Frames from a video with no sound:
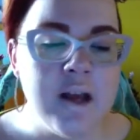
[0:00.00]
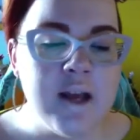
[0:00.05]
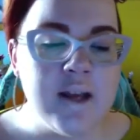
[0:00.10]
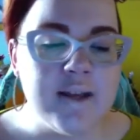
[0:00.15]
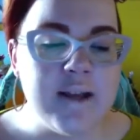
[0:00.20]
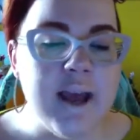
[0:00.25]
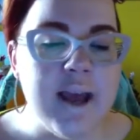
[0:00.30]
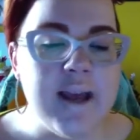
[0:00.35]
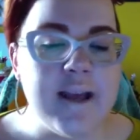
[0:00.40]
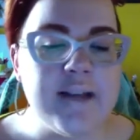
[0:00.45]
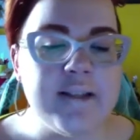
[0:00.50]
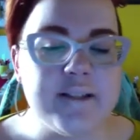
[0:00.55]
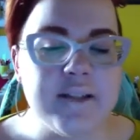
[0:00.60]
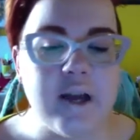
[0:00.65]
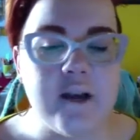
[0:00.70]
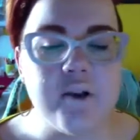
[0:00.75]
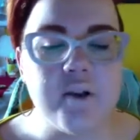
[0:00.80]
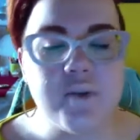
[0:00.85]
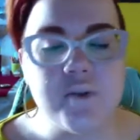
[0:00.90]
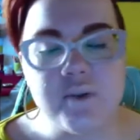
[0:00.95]
days,
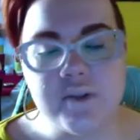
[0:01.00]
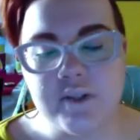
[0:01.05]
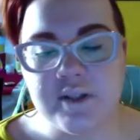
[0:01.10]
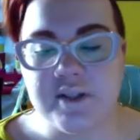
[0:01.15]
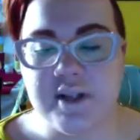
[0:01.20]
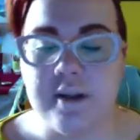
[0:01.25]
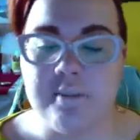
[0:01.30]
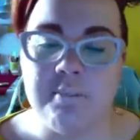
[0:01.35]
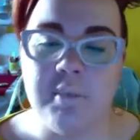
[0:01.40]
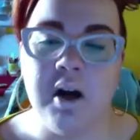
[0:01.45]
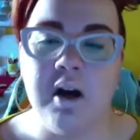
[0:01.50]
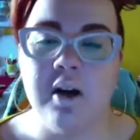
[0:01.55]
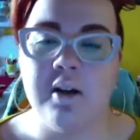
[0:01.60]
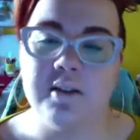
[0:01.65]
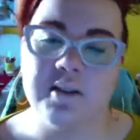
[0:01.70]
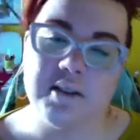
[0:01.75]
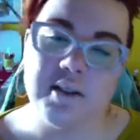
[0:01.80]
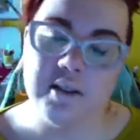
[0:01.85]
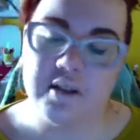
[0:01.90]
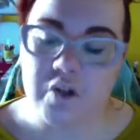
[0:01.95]
I use the same
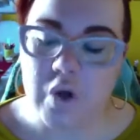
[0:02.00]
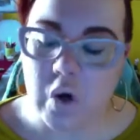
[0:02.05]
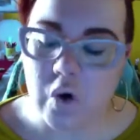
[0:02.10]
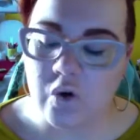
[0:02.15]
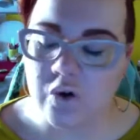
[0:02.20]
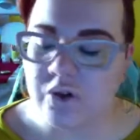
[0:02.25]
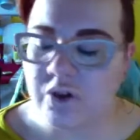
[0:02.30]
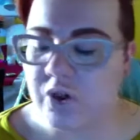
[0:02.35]
masks and so on.